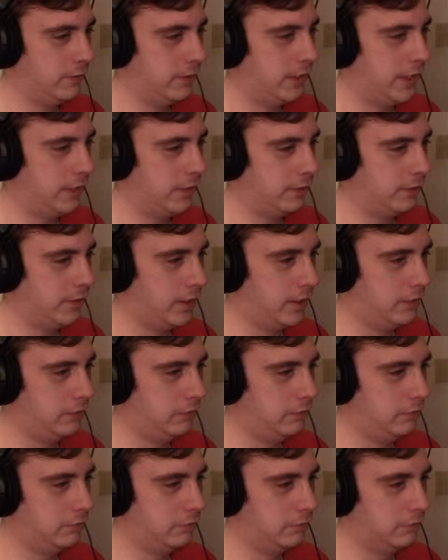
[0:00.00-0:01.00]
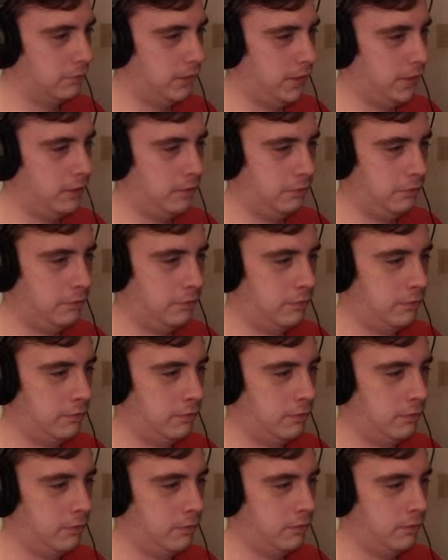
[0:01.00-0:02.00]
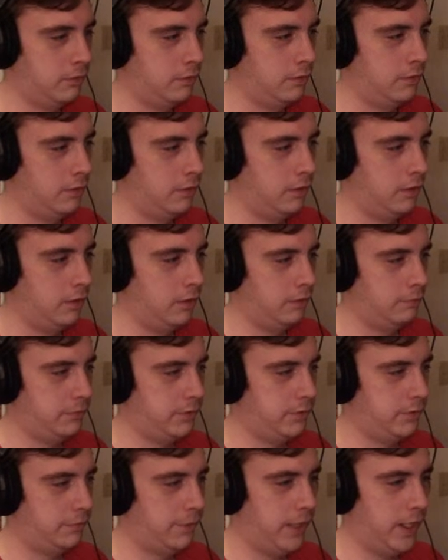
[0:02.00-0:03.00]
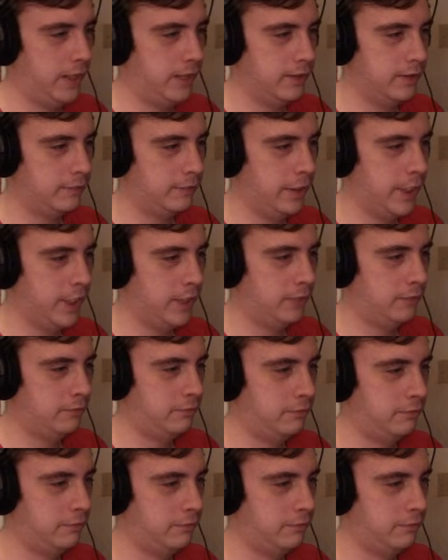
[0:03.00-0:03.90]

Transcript: Kaioken. Oh, what? Well, Mister Pantless Man.